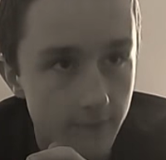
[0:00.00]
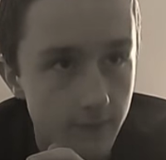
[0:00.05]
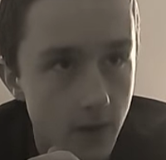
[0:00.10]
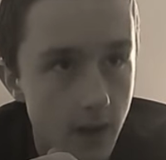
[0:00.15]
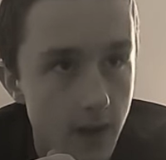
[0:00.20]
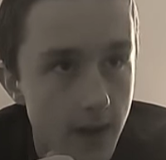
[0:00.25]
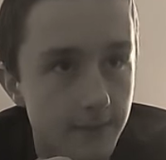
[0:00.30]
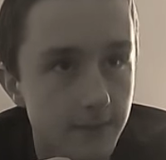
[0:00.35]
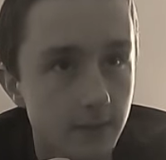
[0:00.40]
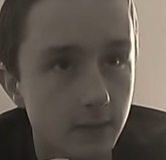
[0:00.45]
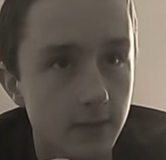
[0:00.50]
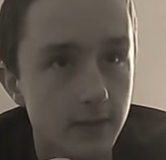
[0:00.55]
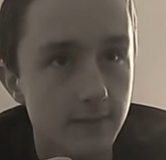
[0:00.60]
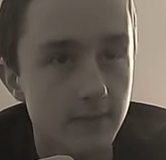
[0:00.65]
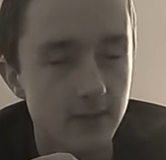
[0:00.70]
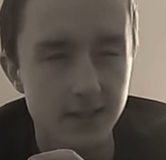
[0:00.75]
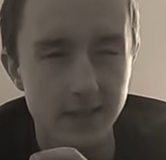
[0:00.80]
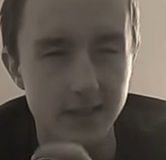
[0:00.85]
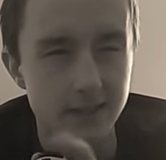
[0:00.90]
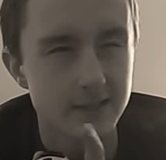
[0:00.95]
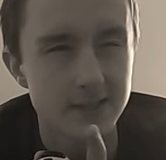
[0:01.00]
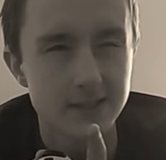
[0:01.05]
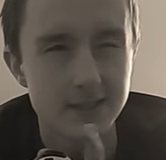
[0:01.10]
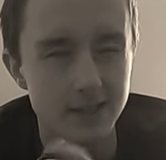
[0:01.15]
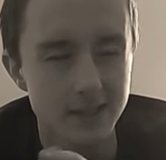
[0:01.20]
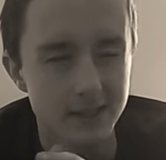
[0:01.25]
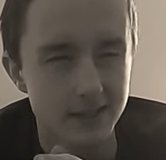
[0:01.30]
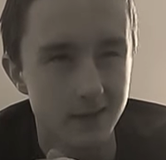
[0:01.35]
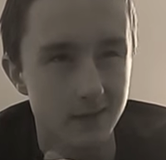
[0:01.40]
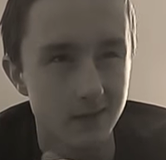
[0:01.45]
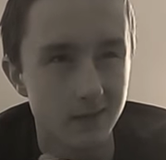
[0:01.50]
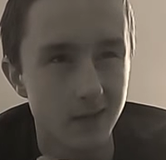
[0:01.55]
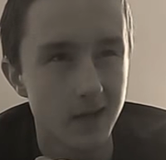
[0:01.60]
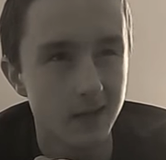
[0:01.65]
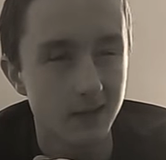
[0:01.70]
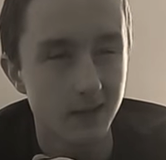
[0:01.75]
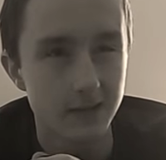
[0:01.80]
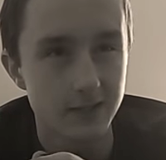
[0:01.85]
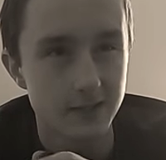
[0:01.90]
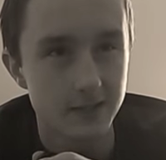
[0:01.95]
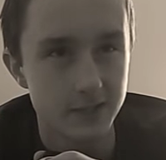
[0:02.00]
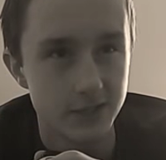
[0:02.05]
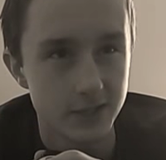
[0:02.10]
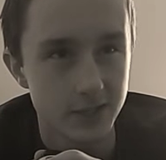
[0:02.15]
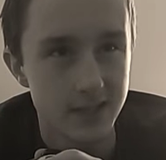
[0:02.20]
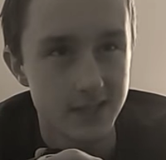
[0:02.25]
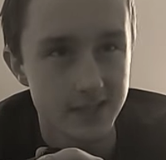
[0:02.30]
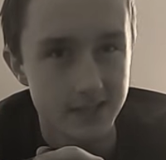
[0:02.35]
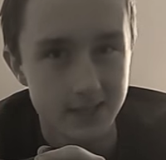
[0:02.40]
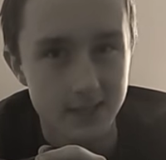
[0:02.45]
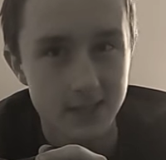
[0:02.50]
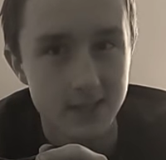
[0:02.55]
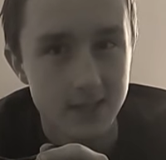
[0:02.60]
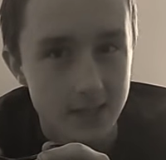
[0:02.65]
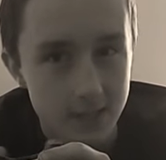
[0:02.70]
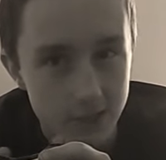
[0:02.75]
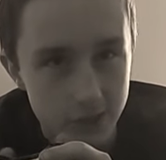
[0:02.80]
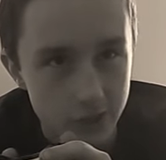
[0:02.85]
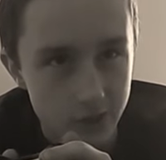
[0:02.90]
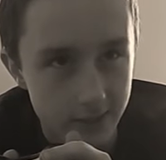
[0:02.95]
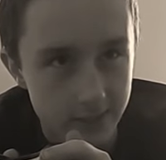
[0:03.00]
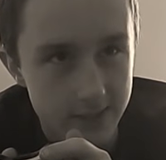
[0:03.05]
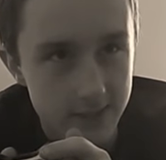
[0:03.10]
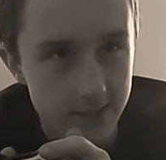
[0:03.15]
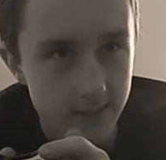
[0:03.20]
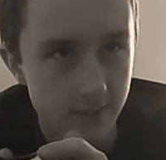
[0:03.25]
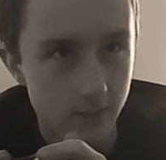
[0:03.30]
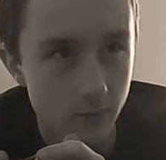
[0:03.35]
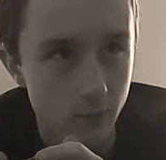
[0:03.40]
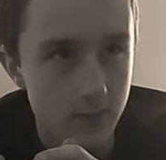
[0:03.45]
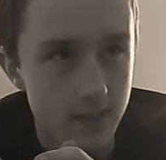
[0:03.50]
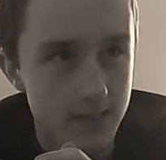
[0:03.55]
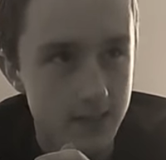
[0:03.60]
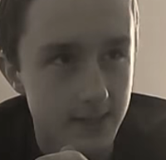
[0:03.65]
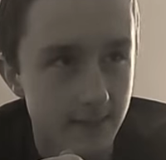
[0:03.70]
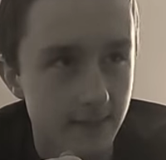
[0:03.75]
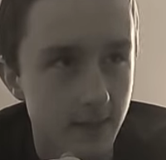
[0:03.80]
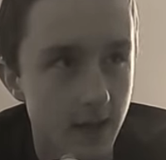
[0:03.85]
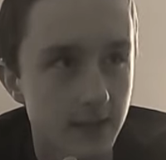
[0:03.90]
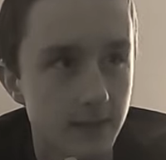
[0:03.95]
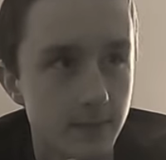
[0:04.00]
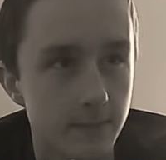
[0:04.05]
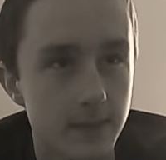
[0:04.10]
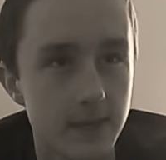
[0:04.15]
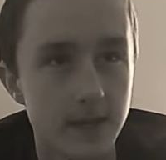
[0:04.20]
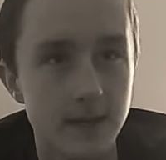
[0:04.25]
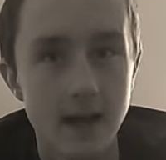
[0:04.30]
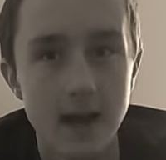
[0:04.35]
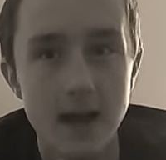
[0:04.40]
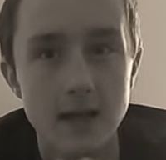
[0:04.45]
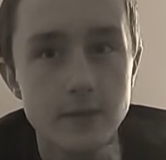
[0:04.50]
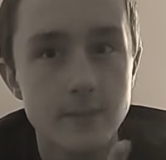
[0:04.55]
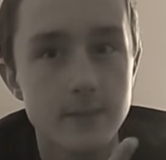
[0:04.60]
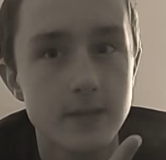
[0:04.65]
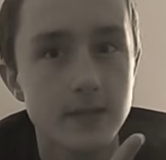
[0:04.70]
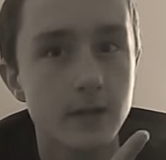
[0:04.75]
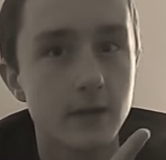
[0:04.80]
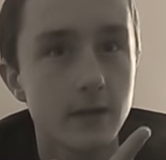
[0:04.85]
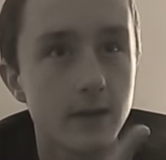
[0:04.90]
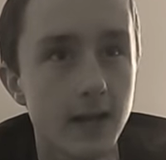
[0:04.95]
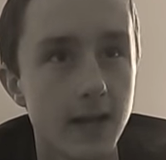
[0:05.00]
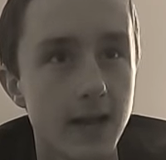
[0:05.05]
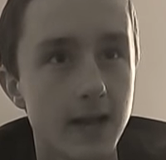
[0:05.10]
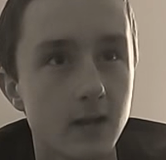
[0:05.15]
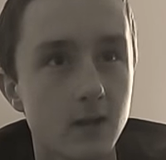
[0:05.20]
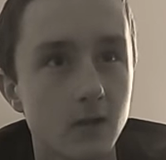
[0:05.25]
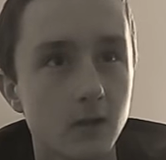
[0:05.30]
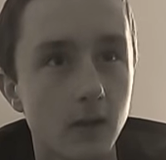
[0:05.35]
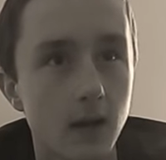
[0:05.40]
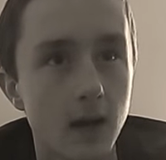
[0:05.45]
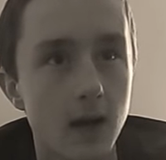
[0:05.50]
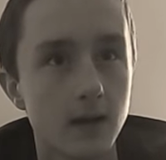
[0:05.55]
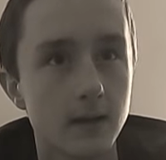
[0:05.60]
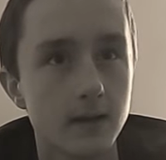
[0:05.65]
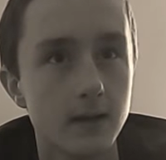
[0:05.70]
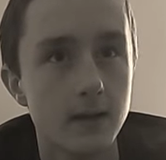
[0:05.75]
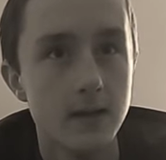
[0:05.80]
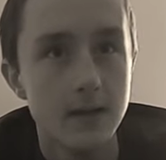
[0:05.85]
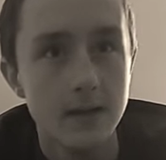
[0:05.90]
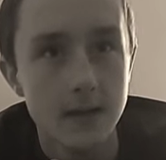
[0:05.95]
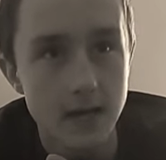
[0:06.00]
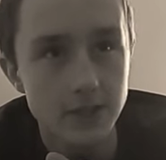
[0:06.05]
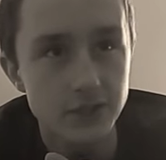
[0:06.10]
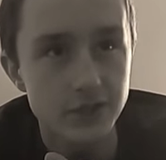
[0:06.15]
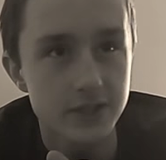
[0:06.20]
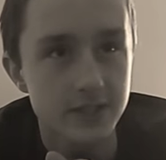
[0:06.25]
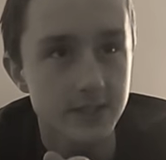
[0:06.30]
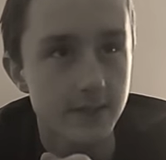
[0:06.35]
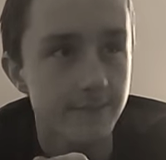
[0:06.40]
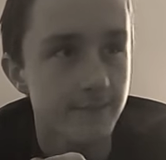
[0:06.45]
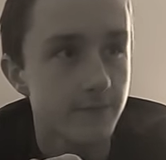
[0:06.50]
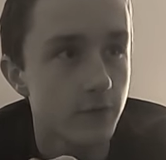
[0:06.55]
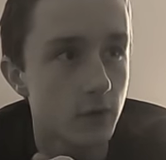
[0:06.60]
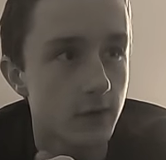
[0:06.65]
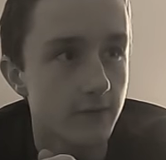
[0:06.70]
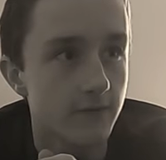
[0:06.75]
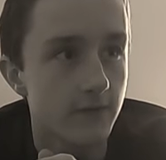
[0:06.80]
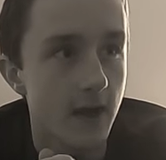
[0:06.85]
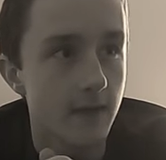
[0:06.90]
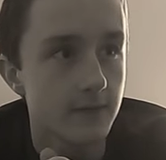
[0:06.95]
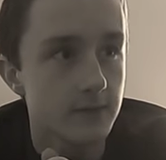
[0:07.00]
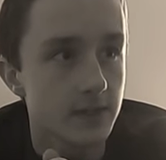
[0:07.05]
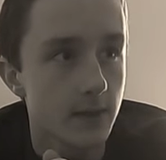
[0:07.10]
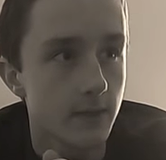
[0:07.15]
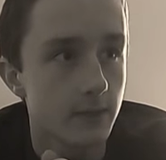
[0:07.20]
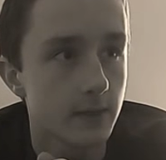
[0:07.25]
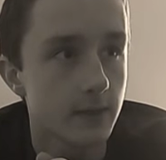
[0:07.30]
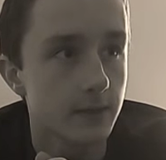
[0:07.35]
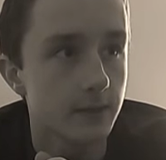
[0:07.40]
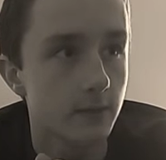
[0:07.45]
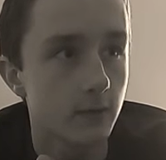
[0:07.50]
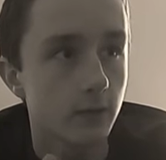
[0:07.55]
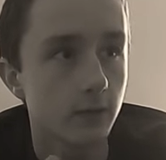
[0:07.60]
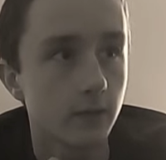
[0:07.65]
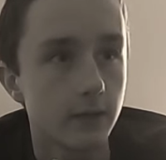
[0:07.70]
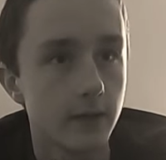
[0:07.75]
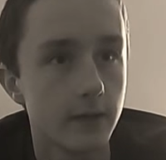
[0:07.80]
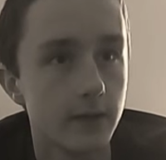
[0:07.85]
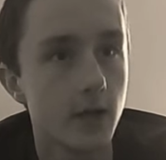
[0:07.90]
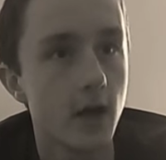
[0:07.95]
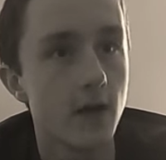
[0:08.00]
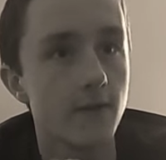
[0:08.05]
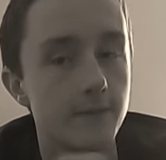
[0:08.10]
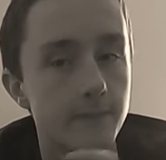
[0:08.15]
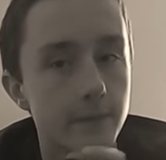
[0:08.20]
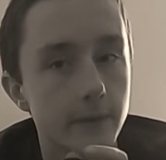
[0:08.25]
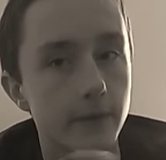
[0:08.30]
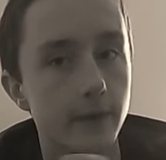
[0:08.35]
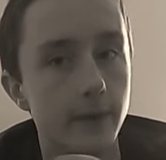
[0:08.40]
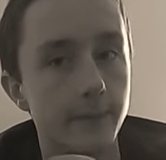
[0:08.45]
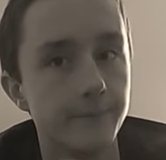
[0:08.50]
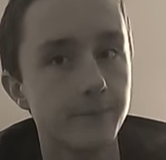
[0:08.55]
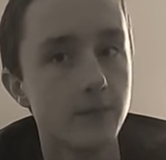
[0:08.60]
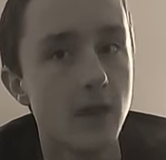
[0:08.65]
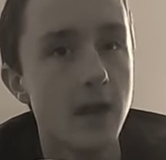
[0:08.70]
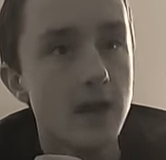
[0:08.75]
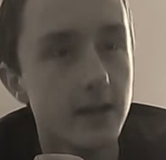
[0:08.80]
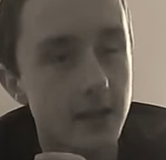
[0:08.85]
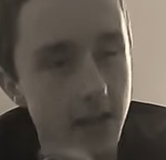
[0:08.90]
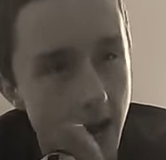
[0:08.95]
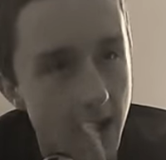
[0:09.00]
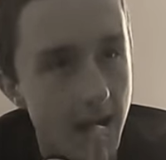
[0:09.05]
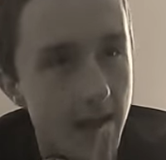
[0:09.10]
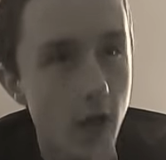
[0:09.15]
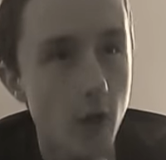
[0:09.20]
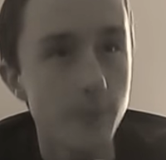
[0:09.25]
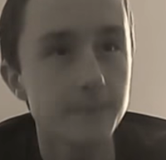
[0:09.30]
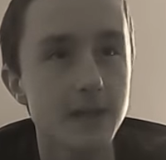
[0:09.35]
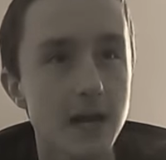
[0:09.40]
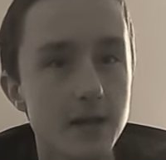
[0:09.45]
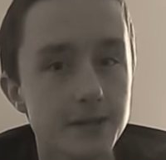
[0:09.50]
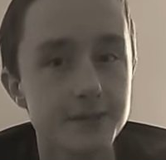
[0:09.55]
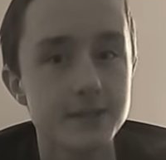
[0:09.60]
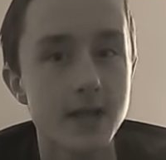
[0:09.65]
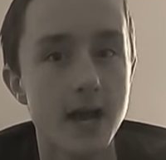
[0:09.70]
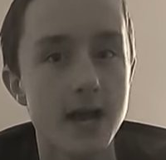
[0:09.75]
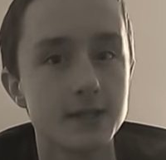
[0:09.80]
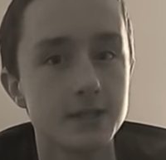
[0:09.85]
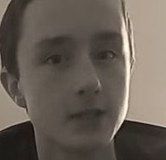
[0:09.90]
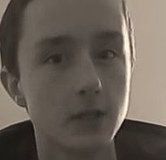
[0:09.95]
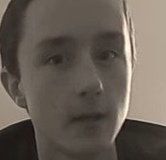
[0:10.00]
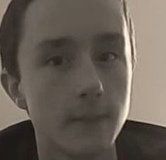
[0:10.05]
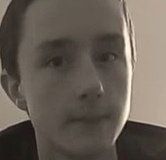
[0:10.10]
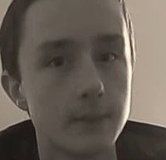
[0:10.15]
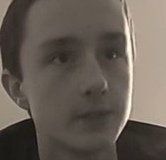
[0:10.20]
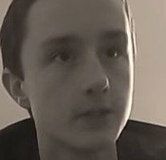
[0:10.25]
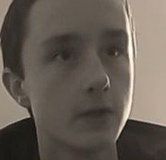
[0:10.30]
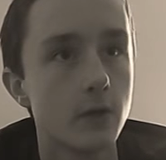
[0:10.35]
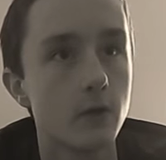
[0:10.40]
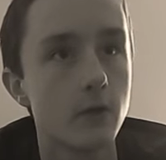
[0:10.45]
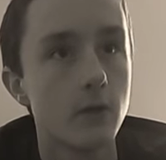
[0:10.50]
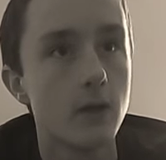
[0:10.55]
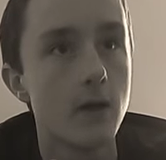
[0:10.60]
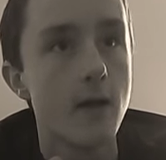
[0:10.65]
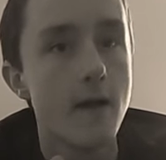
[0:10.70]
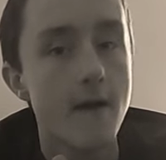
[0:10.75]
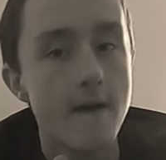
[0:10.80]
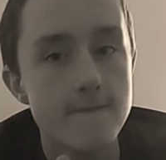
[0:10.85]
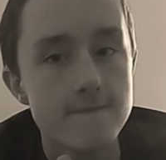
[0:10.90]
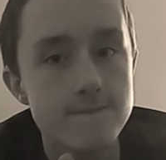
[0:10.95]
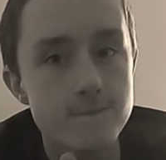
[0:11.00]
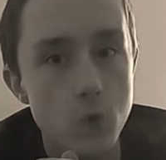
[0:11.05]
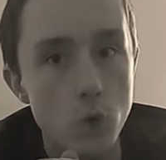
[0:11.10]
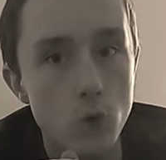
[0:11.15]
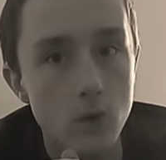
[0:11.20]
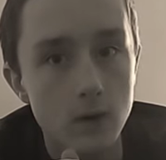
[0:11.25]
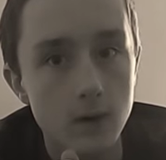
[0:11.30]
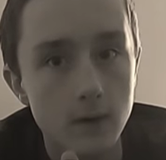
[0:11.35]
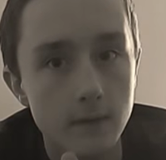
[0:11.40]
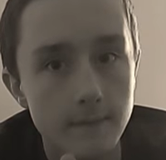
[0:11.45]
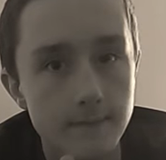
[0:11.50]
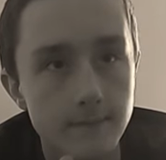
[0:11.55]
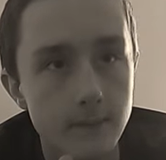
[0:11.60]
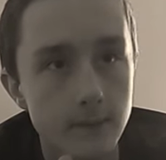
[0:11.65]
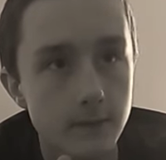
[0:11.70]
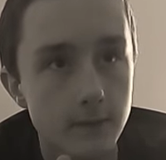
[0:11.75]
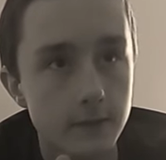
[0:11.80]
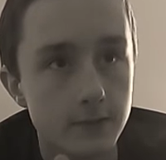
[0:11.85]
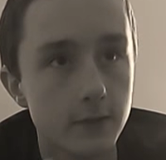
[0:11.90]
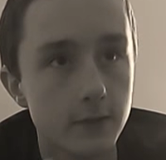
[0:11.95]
I had to leave at like 6 o'clock. Like, jeez. Jeez, I had to be there at 8 o'clock. Actually, 7:45 because I want to get there early enough. But yeah, I helped out science club until four. Then I